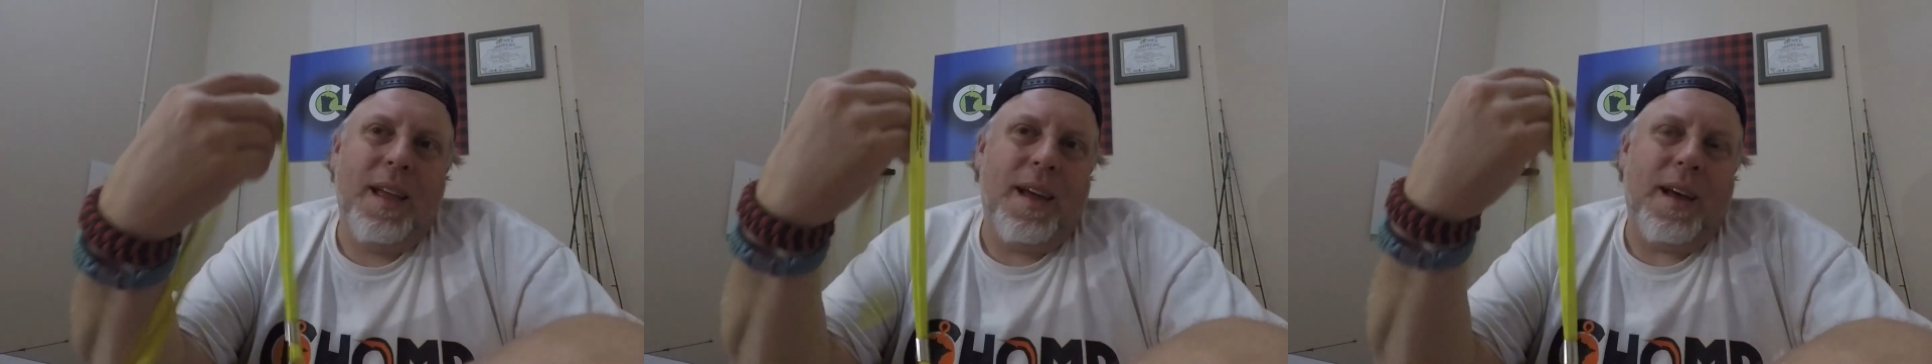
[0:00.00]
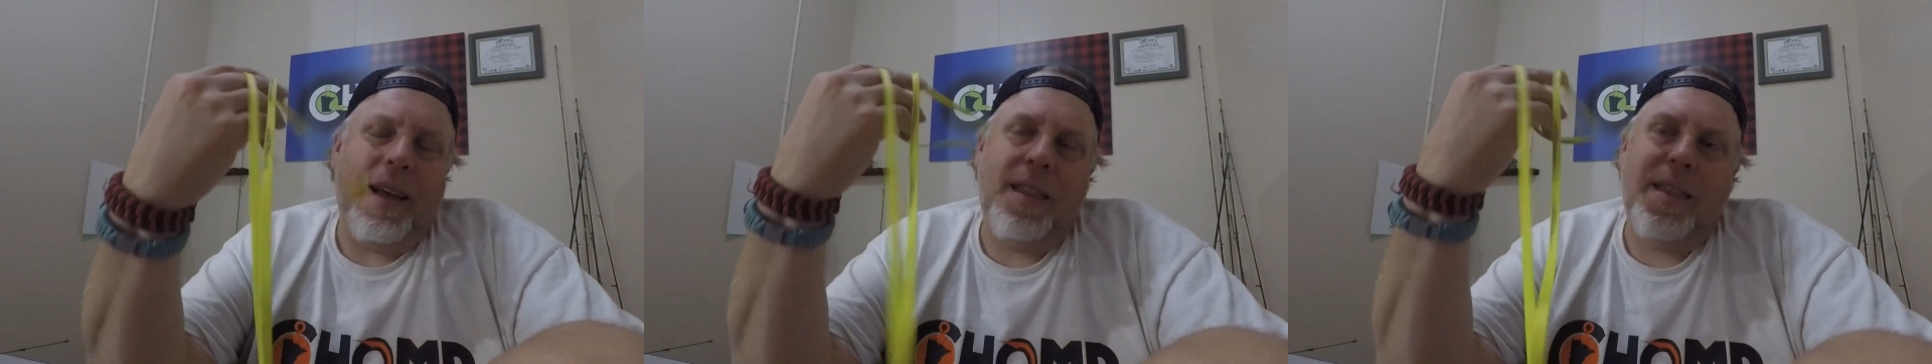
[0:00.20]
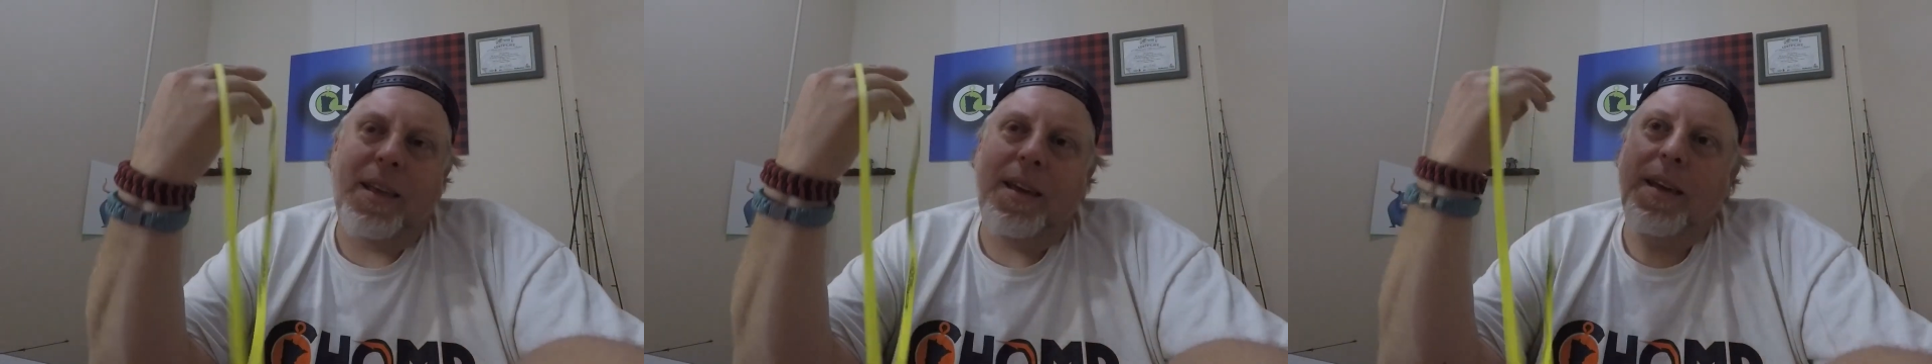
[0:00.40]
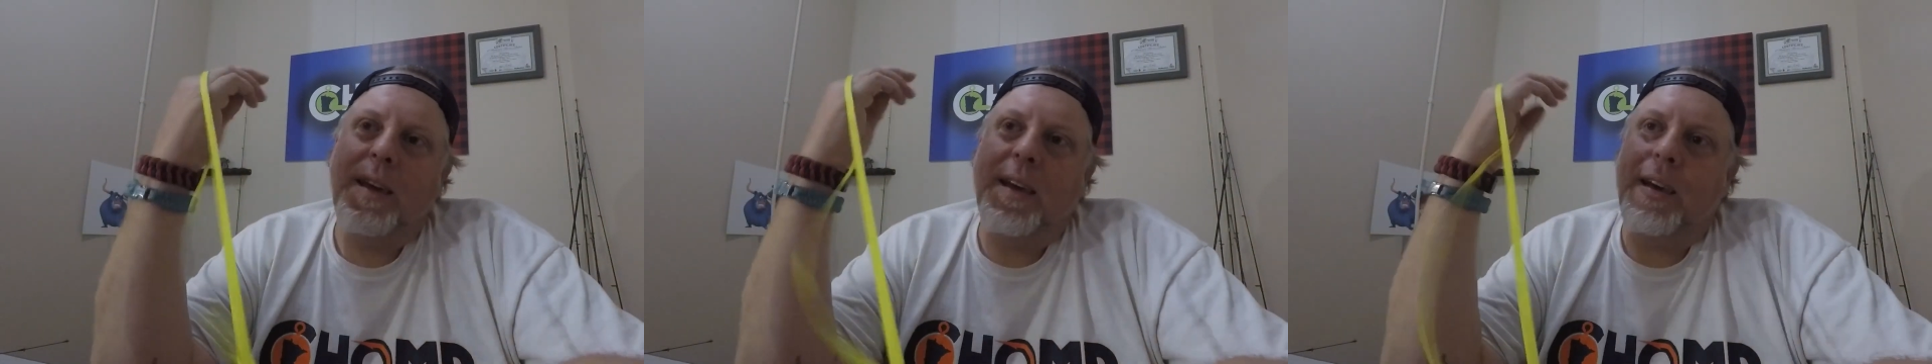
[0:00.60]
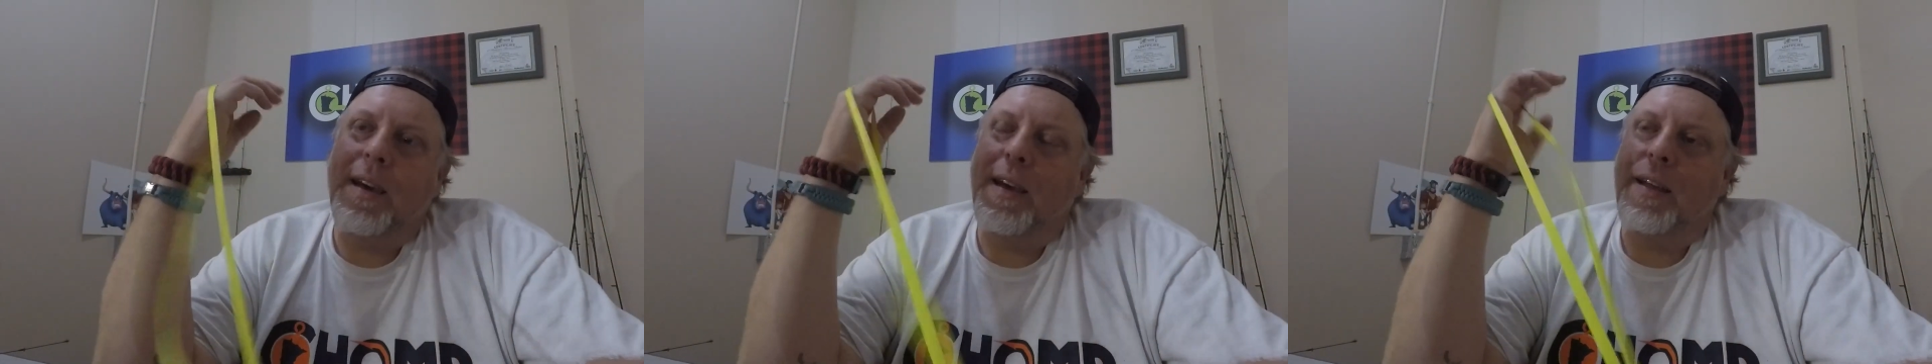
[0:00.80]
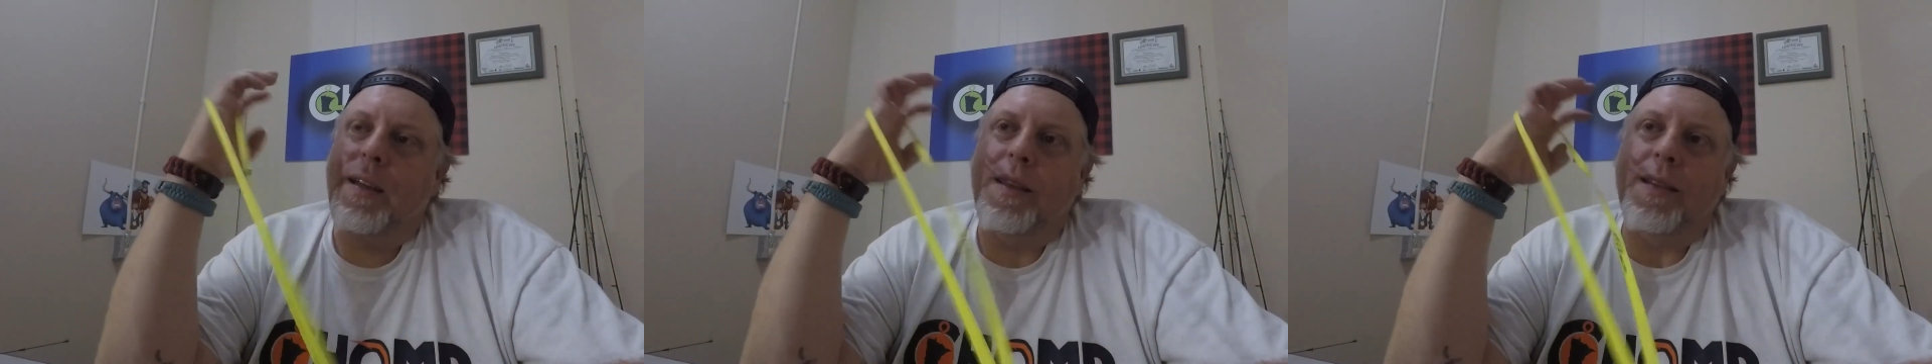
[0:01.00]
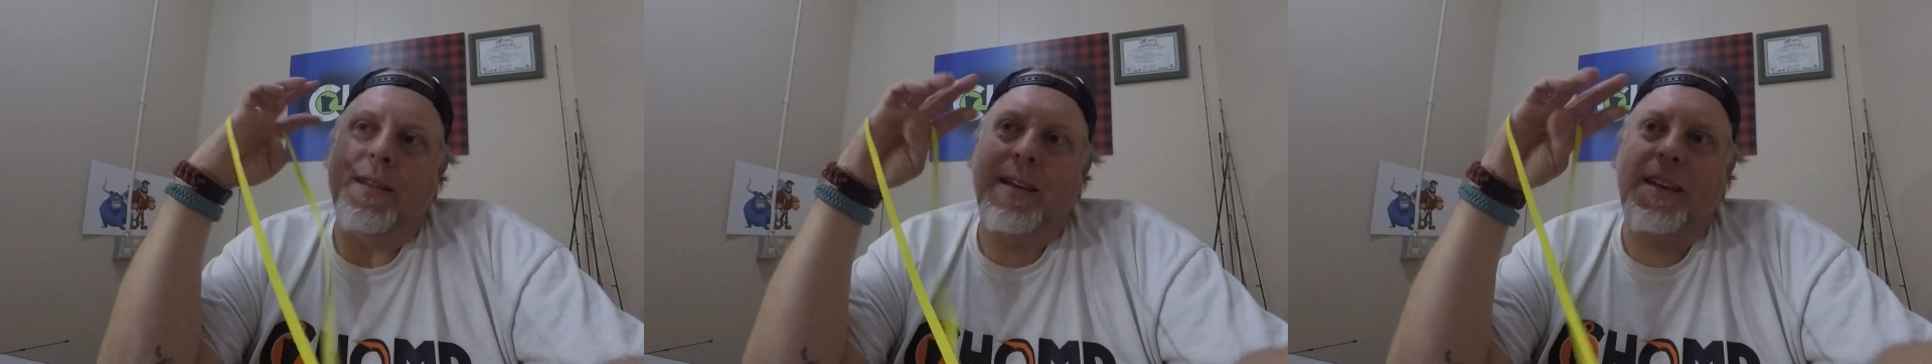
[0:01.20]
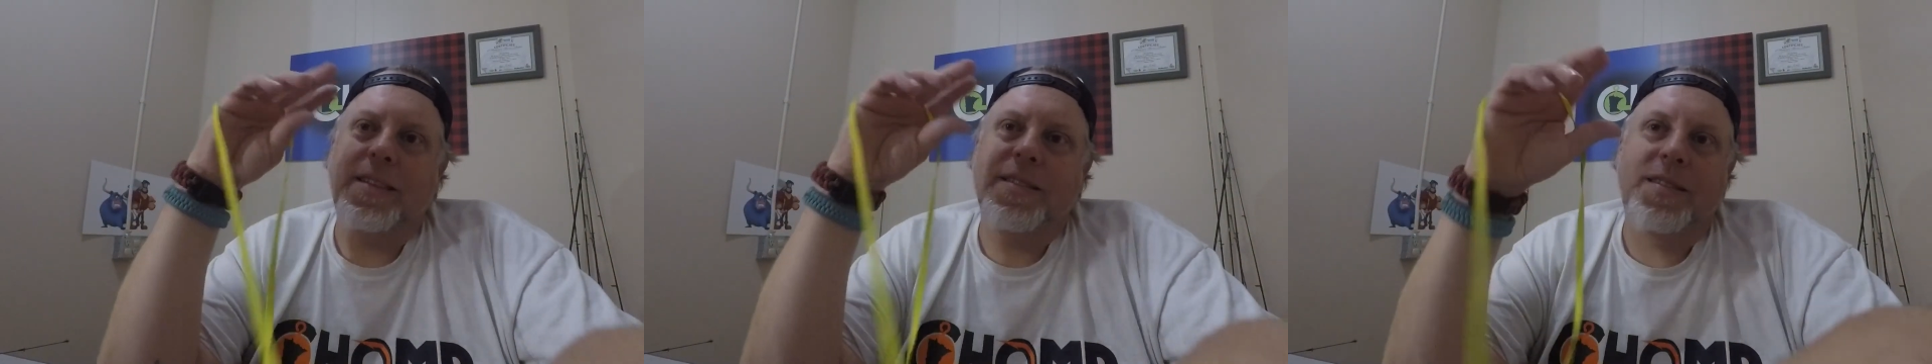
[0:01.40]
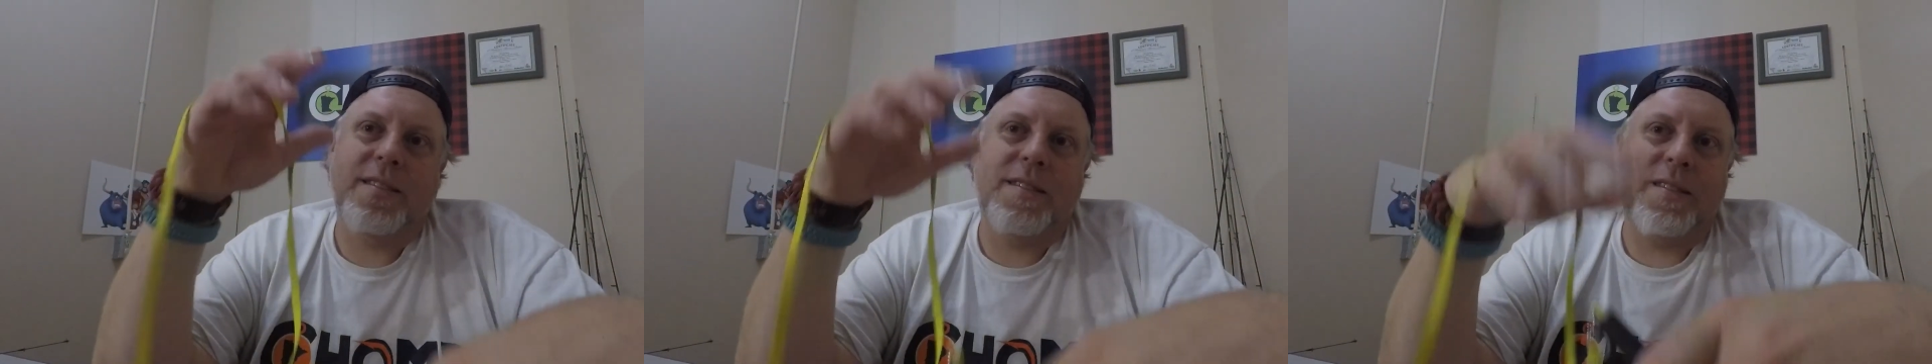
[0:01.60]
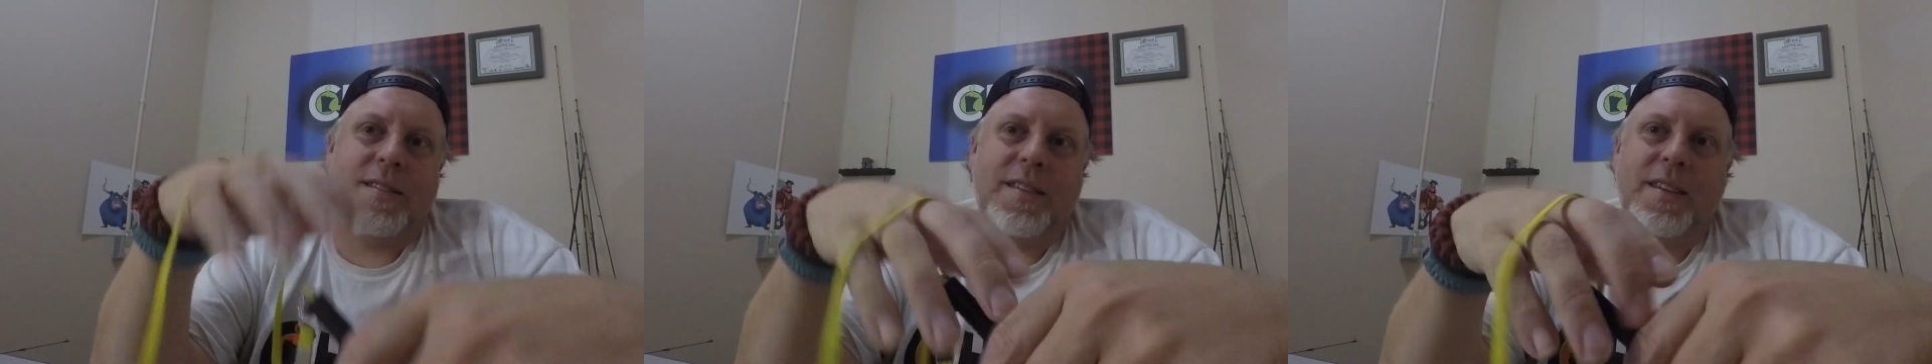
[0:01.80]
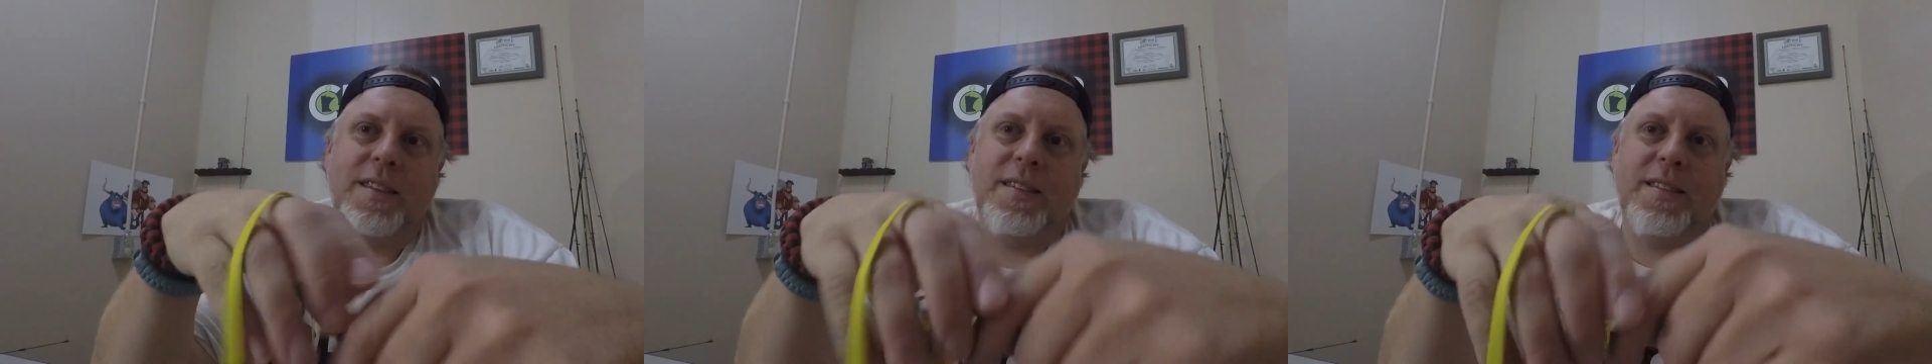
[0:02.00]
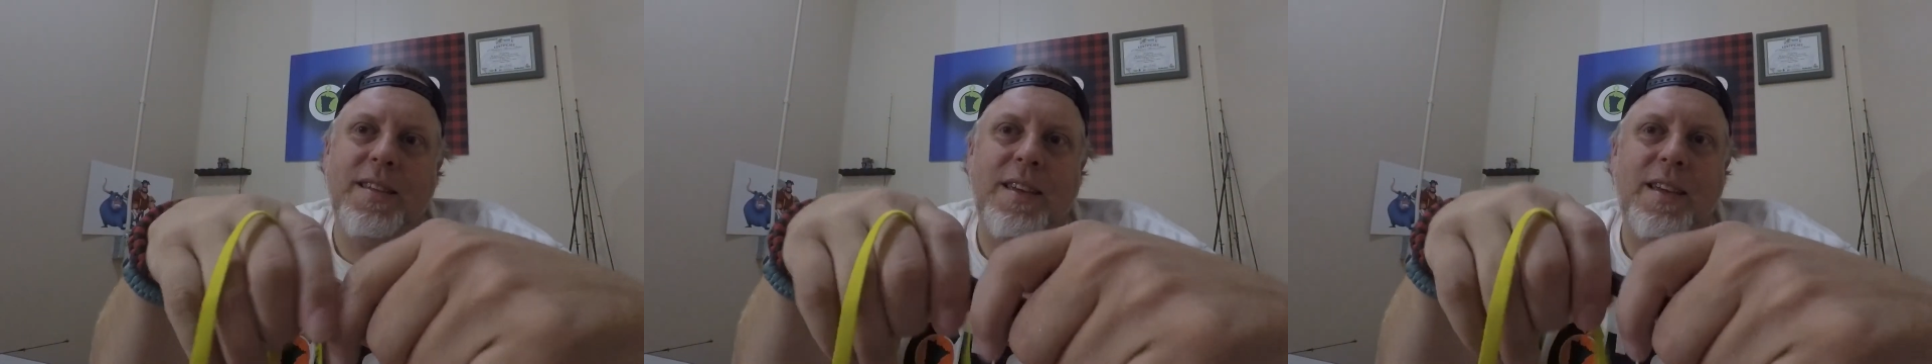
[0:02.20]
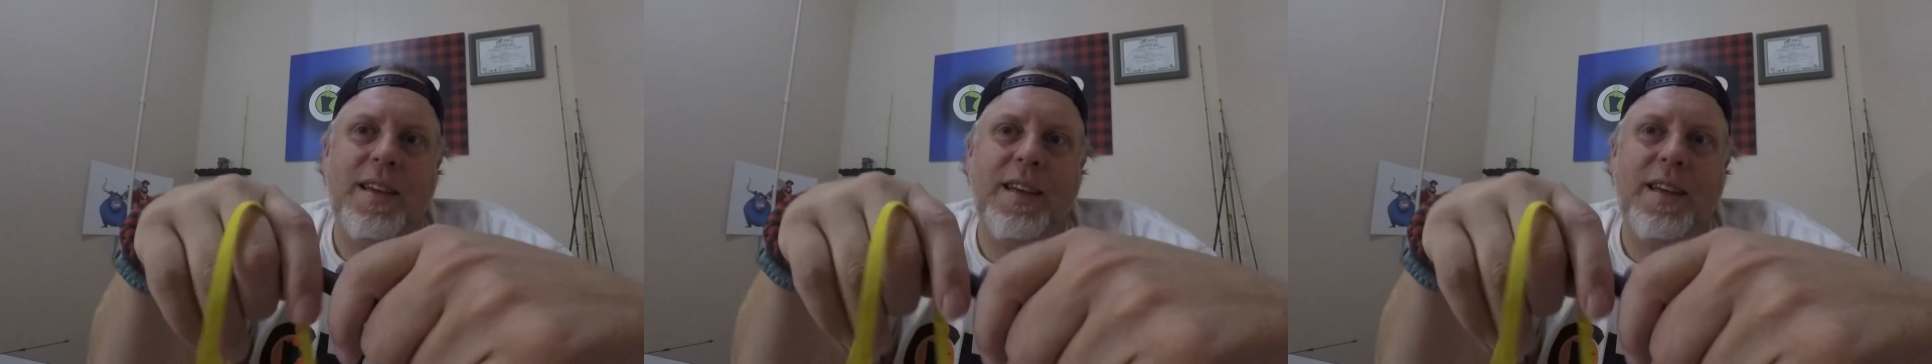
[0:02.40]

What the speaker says: I think, like 16,